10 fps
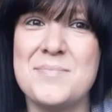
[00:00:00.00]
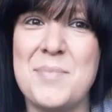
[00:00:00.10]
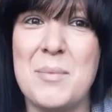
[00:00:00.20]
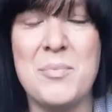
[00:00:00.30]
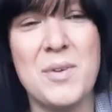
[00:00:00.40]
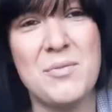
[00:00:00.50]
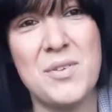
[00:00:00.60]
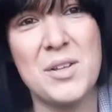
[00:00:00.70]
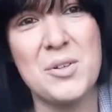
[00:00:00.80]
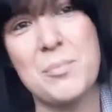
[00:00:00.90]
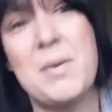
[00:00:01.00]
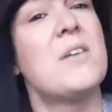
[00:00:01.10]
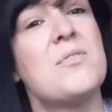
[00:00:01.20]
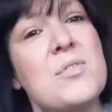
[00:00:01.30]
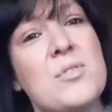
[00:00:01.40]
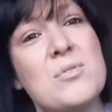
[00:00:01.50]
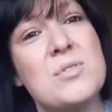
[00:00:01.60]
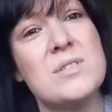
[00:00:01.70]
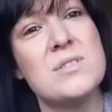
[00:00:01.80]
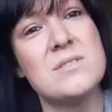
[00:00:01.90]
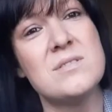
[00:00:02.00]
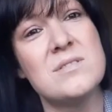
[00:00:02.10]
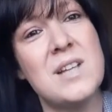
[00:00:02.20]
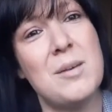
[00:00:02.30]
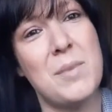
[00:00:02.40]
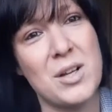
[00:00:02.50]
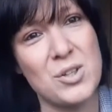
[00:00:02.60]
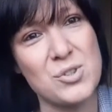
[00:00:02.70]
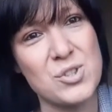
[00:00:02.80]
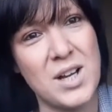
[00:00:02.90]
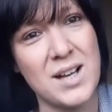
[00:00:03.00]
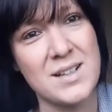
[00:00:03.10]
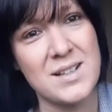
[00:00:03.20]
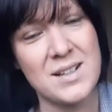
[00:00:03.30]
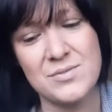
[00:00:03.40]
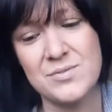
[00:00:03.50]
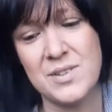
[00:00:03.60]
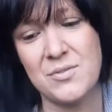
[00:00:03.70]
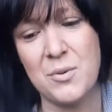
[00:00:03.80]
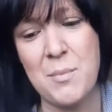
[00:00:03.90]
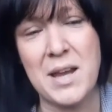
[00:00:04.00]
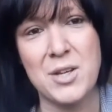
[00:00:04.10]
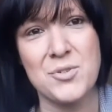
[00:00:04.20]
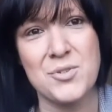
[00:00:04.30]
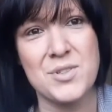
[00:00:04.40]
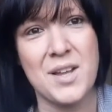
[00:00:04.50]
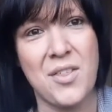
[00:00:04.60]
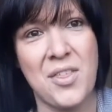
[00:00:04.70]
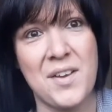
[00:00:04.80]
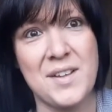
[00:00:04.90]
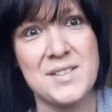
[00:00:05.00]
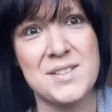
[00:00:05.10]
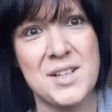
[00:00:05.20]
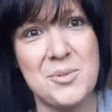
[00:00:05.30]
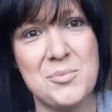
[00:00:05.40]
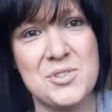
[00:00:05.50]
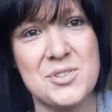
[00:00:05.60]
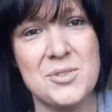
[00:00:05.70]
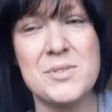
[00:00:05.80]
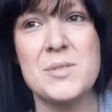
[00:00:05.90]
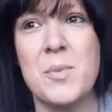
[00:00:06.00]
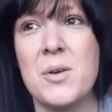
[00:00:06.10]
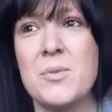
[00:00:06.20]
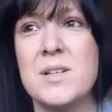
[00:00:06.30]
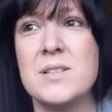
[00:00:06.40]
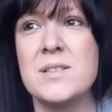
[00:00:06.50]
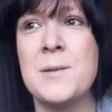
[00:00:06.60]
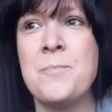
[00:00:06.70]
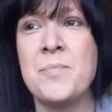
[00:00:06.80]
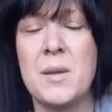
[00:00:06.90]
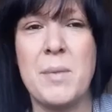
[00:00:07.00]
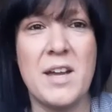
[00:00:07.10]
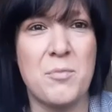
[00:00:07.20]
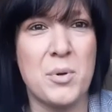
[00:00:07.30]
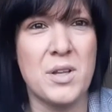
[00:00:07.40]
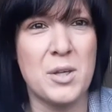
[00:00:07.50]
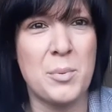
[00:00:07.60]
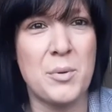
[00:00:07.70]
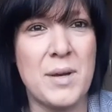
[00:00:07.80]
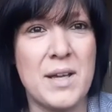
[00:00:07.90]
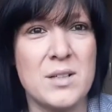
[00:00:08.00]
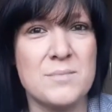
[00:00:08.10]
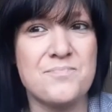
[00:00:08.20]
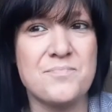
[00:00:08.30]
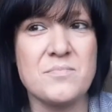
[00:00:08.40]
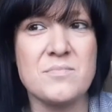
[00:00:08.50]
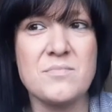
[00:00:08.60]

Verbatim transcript: but I feel good about food and getting back on track. I've, I've remained under 13 stone, which is always a bonus. But I have put a little bit of weight on